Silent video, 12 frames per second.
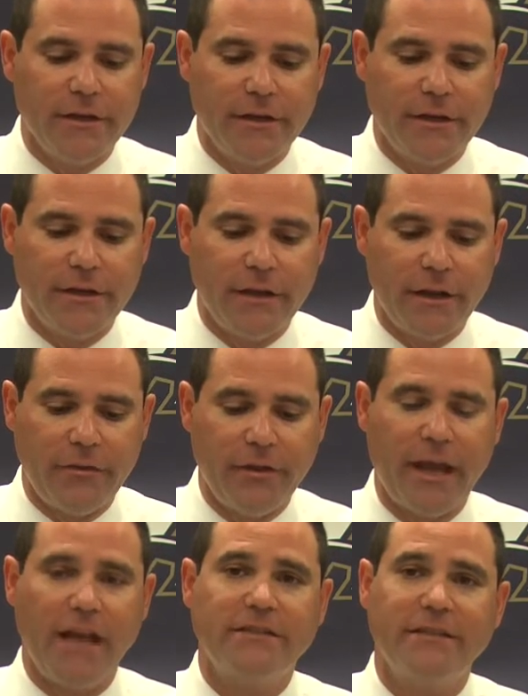And I
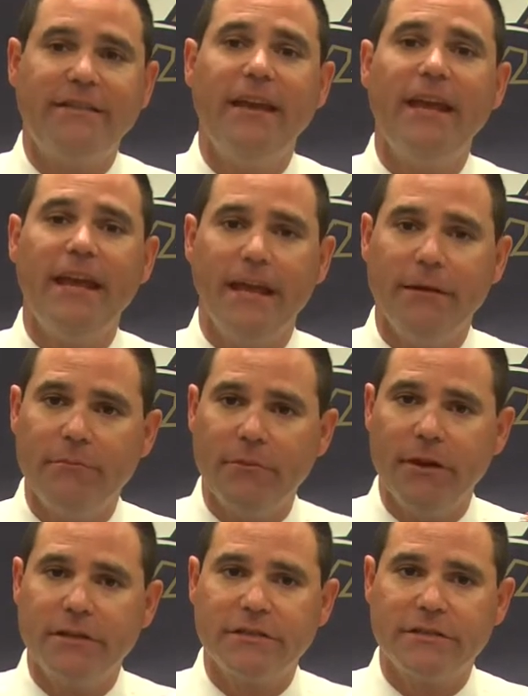think as a team,
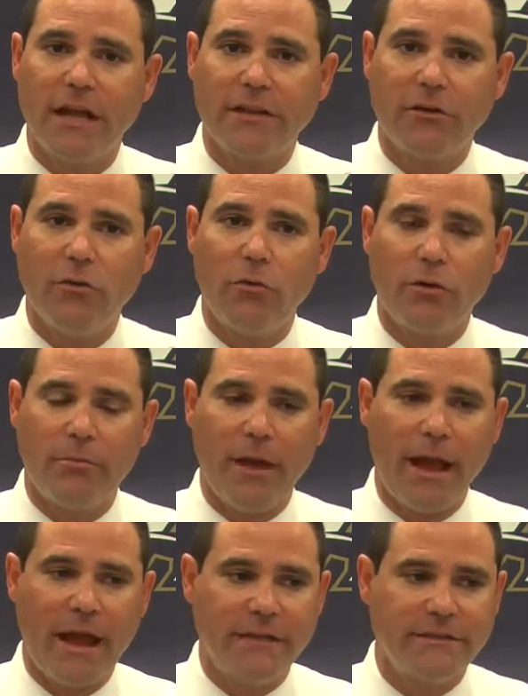and this is not the
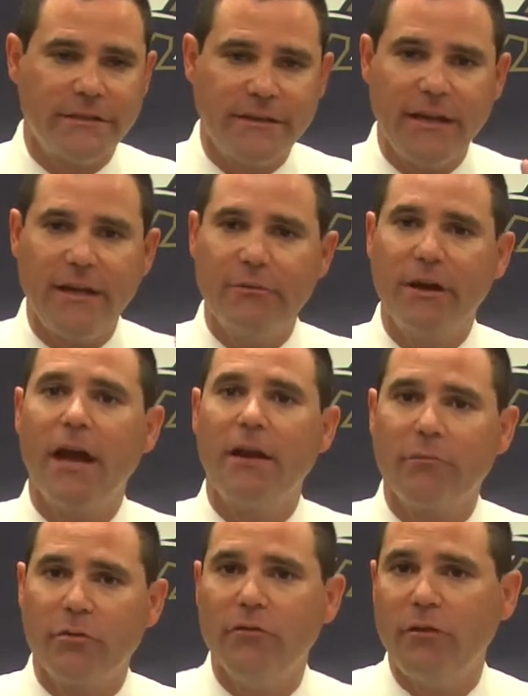quarterback, as a team, we got to
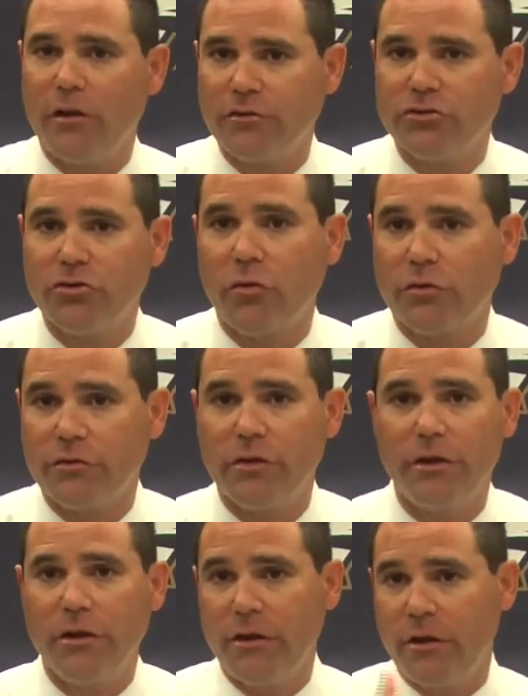improve our short
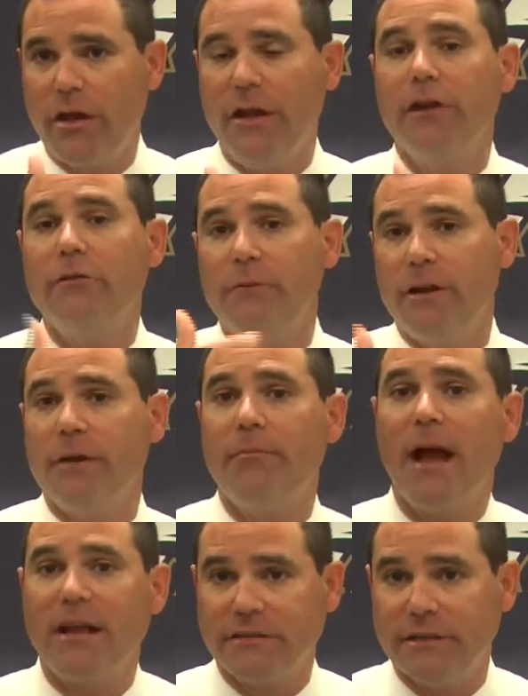and intermediate
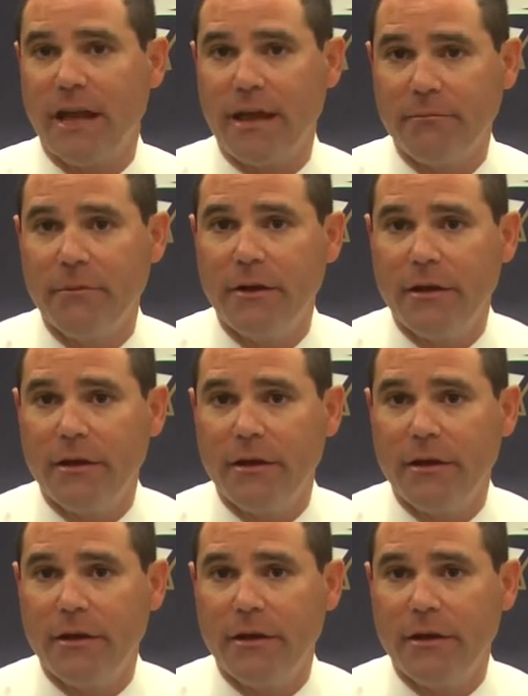passing game.